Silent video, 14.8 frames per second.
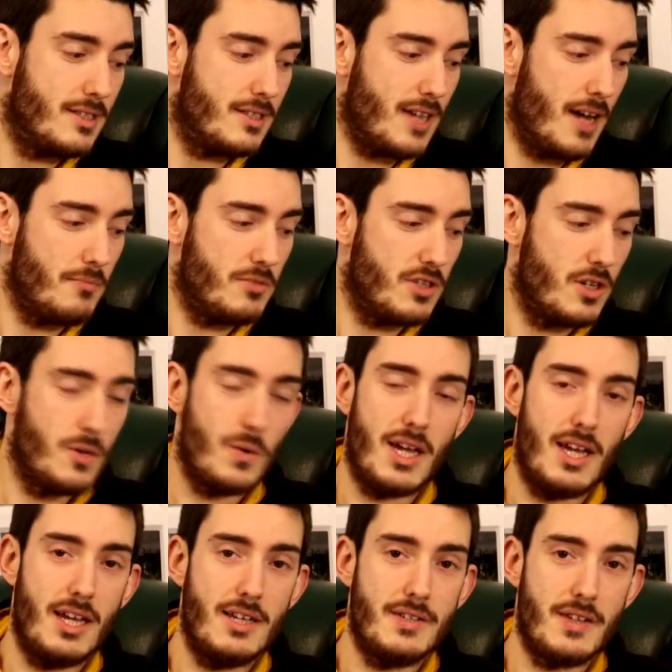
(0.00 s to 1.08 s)
Tamdhu
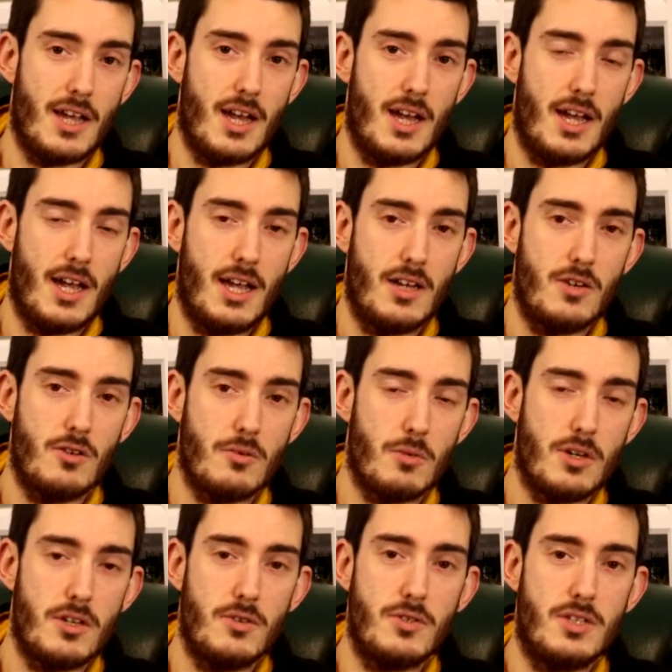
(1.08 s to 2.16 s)
is another
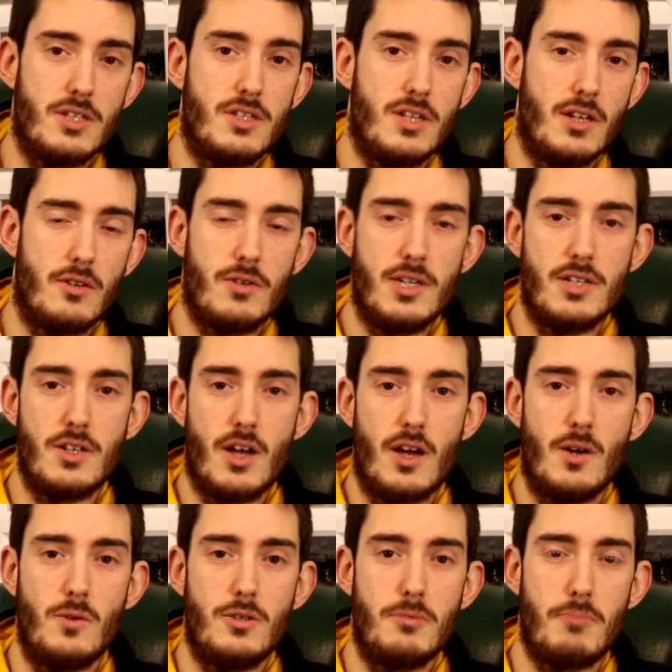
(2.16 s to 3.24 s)
one of those distilleries
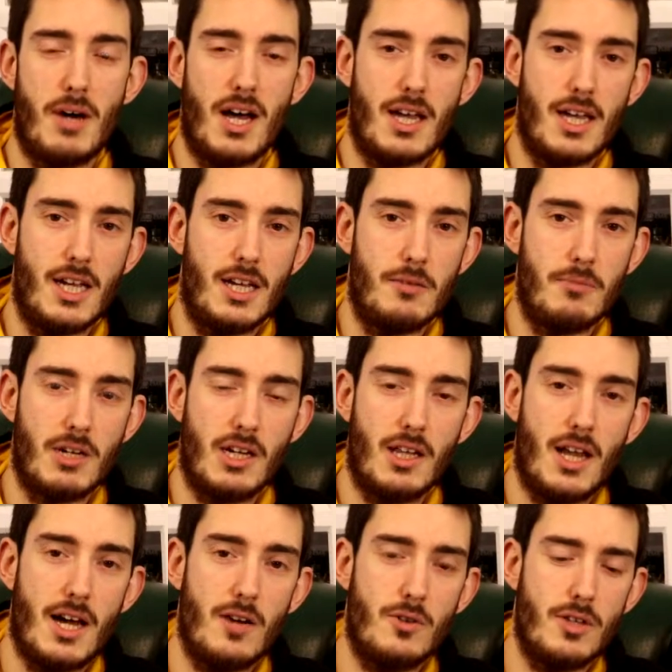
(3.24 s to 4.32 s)
owned by Ian
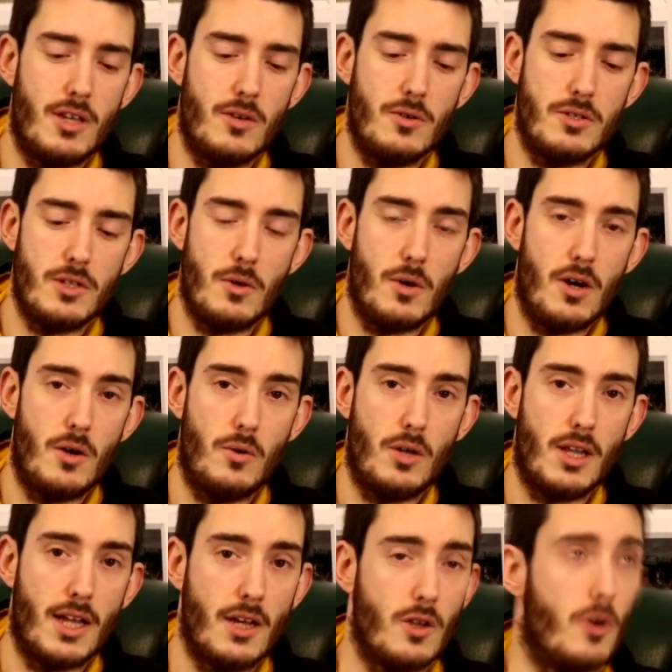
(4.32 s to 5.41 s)
McLeod. They also own
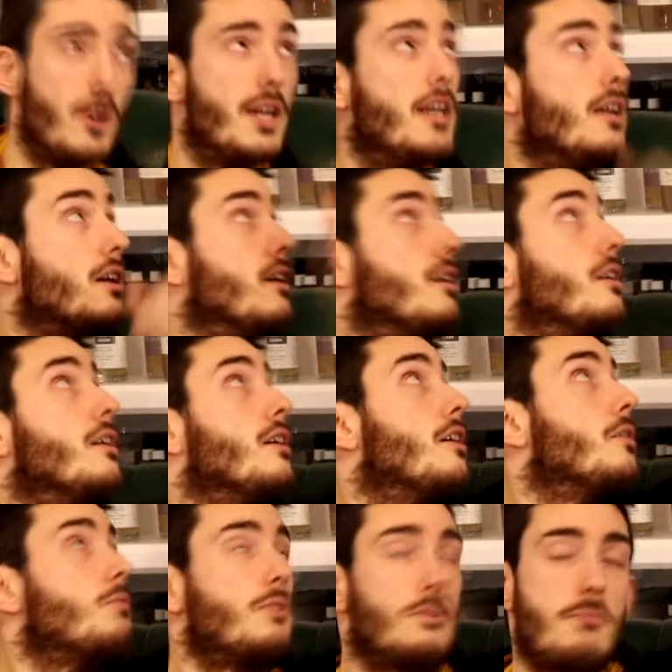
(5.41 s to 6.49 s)
Glengoyne,
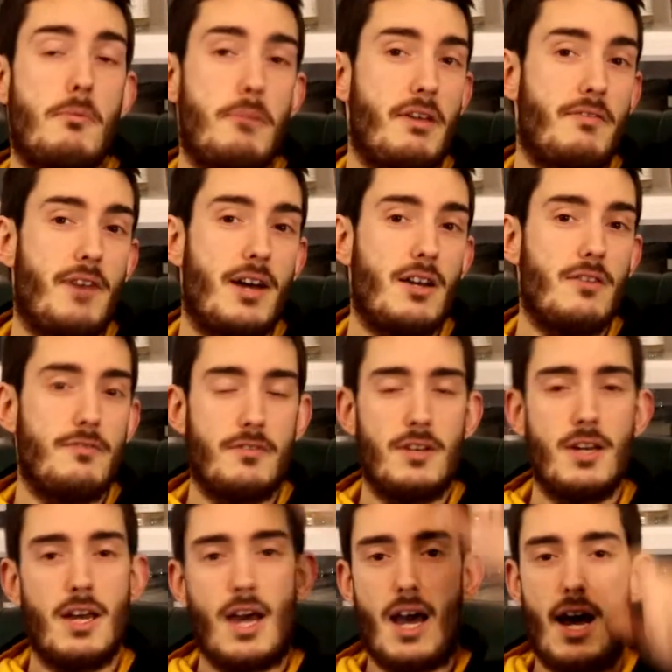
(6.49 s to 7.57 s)
which I'm a big fan of,
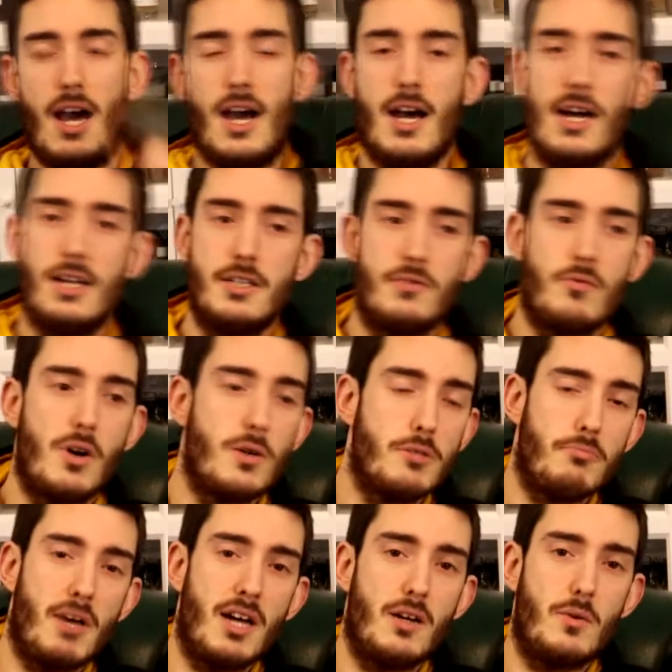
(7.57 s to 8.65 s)
and
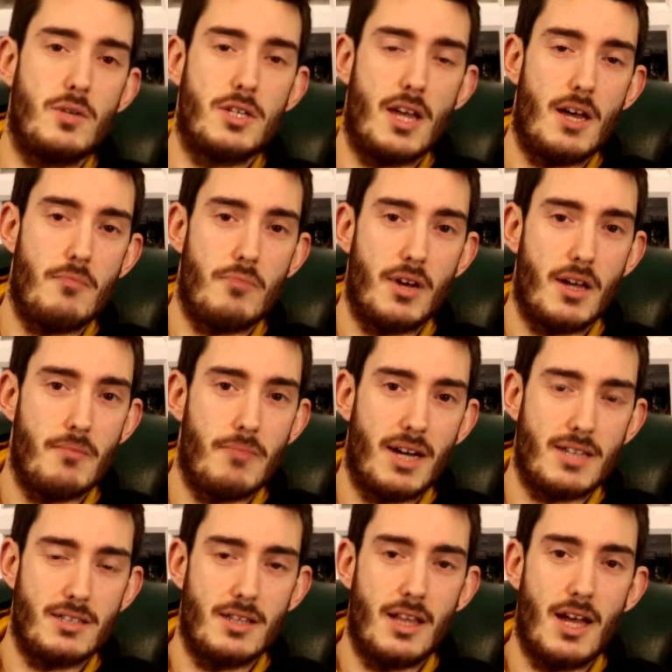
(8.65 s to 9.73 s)
Rosebank, which they're bringing
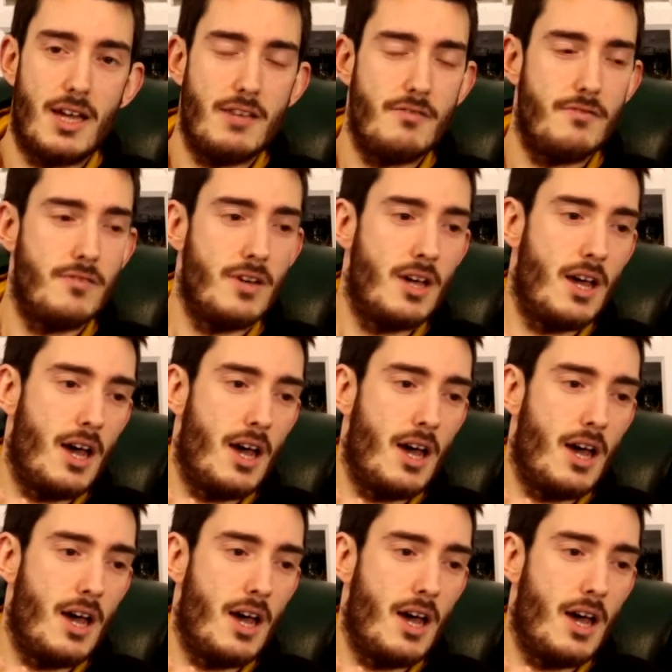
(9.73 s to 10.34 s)
back to life.